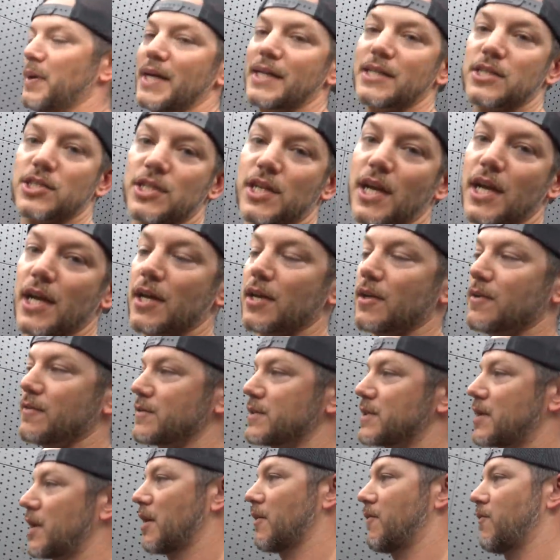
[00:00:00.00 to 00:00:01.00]
big
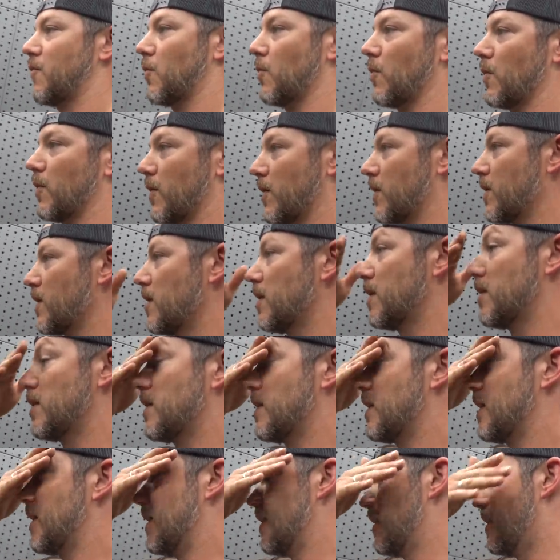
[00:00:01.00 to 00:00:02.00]
shelves for
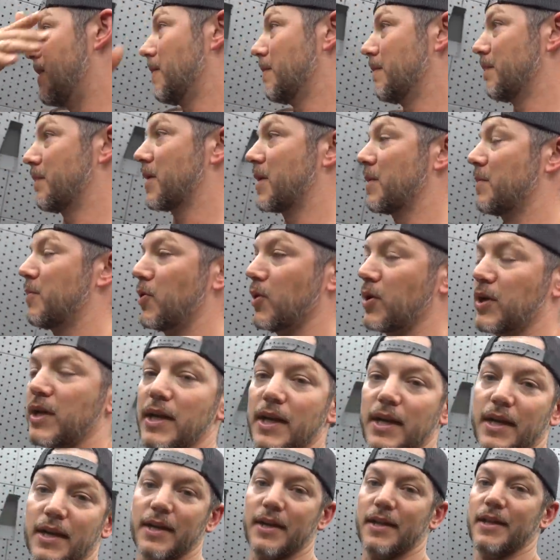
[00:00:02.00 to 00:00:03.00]
um,
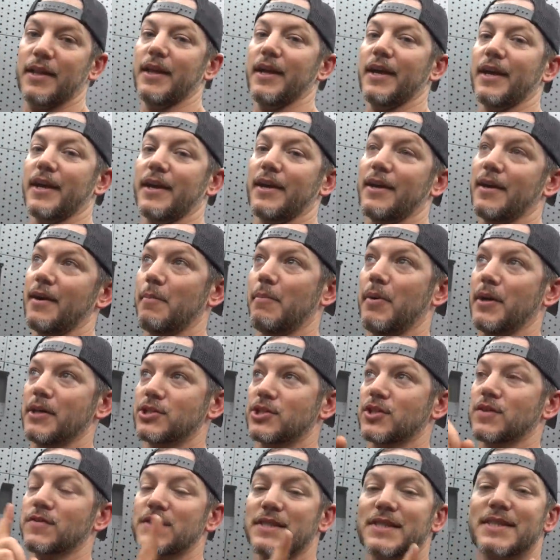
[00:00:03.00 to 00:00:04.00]
putting like a
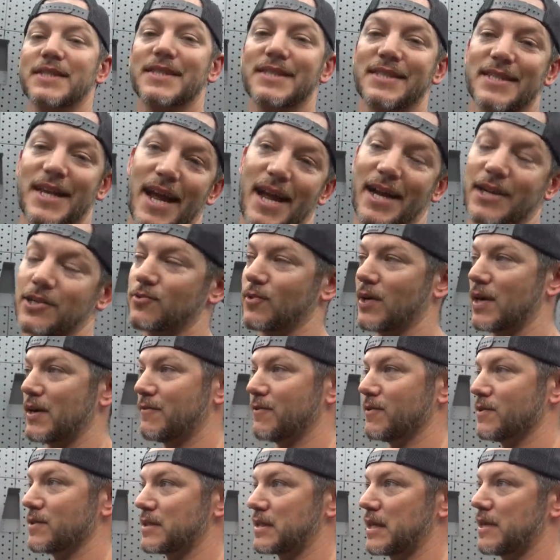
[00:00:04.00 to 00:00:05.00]
bunch of stacked
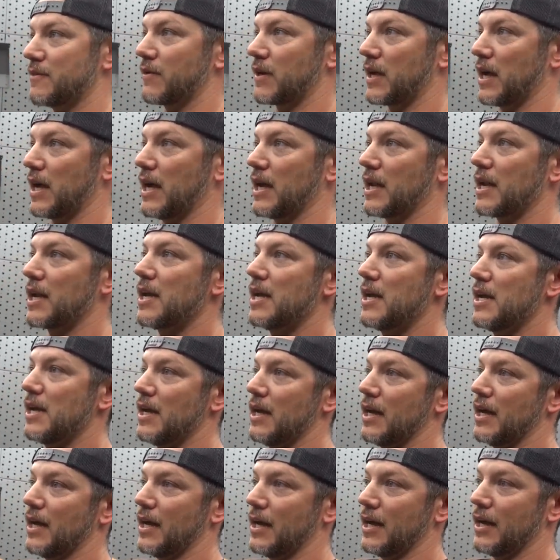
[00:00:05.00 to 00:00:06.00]
rifles. They've got
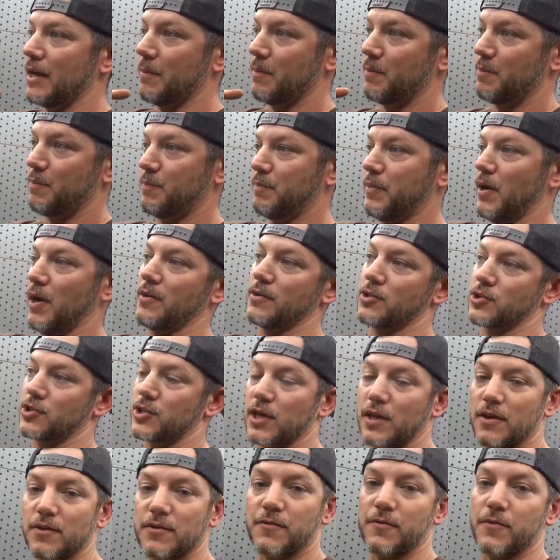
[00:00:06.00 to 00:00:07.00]
uh, other
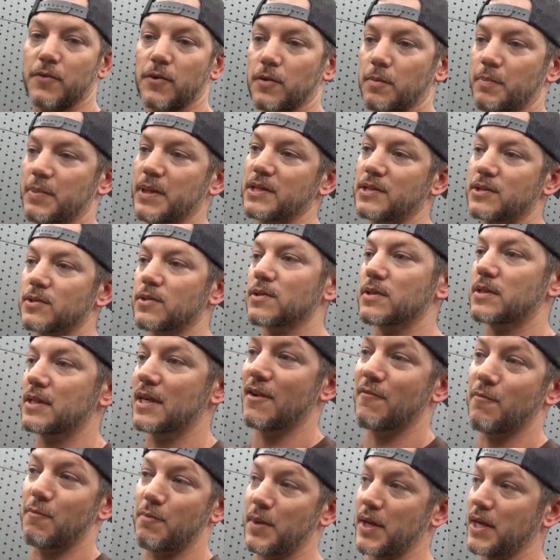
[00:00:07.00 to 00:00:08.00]
shelves for pistols and
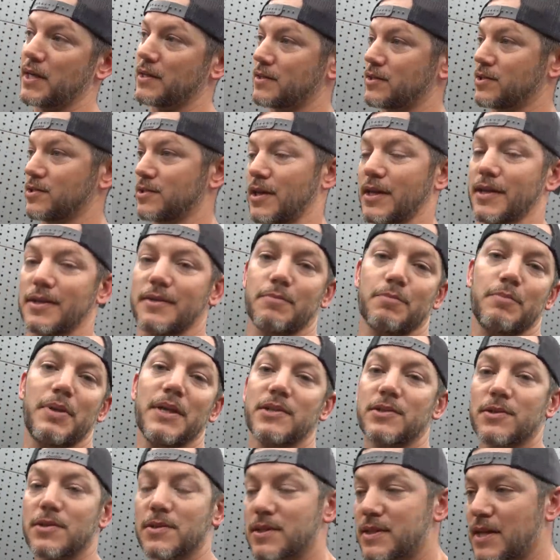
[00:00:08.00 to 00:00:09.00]
they have big like
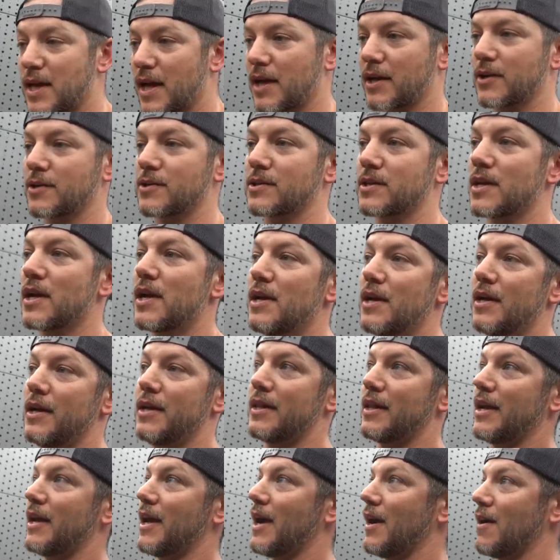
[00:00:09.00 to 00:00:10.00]
pistol stackers.
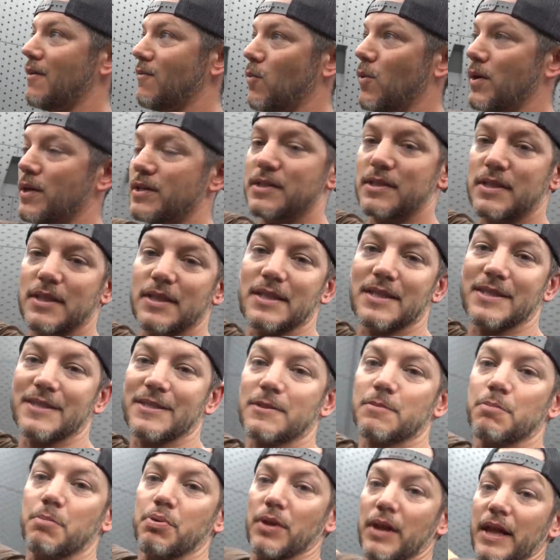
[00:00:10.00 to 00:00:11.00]
They have ones that
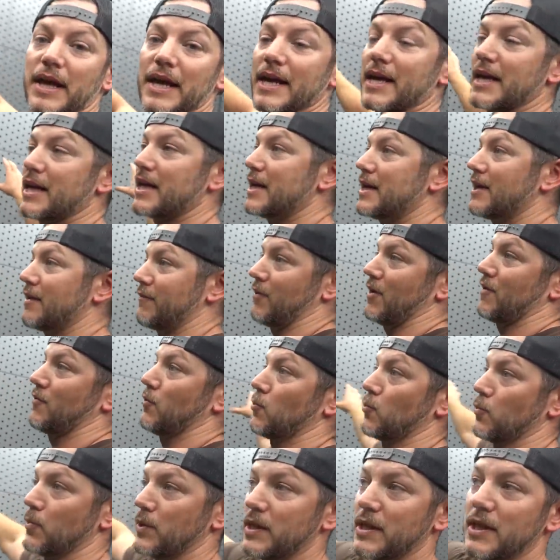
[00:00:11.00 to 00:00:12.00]
display, if you have
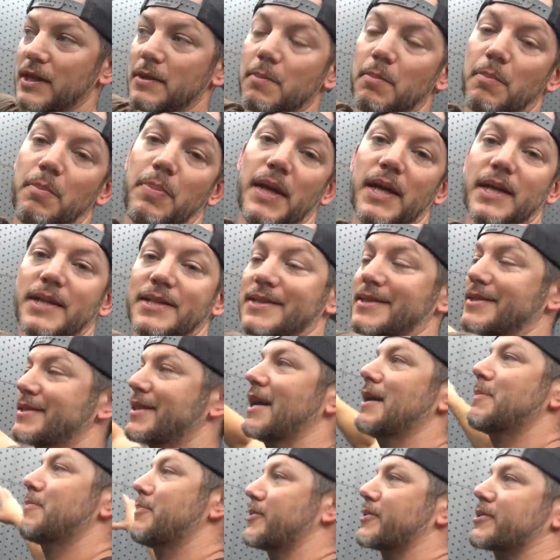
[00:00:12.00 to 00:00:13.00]
a really big
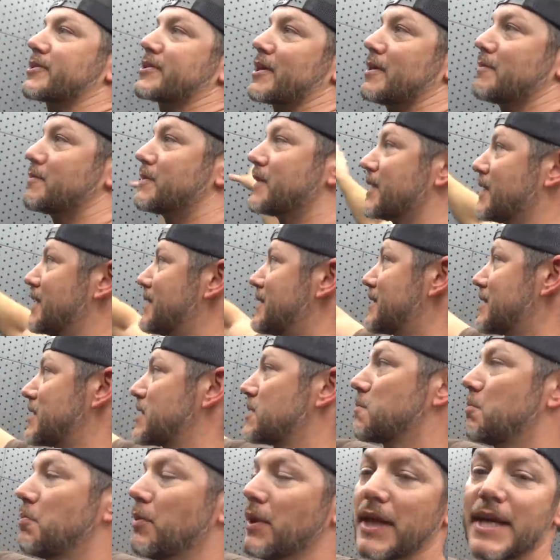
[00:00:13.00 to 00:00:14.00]
sniper or something, it
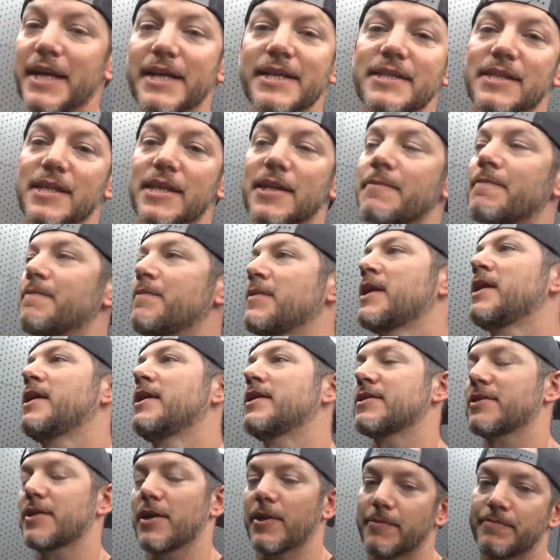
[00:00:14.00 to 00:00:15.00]
displays it.
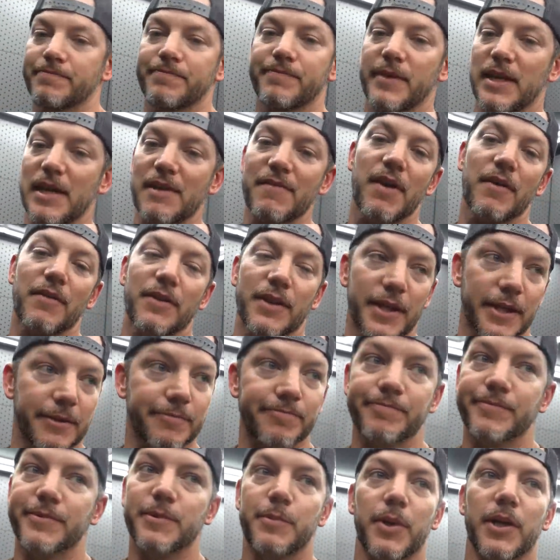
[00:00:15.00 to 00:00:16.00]
So they have everything,
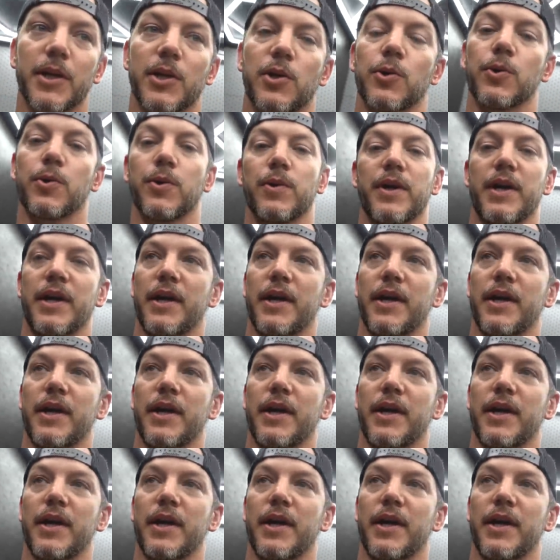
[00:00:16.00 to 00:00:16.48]
it's pretty cool,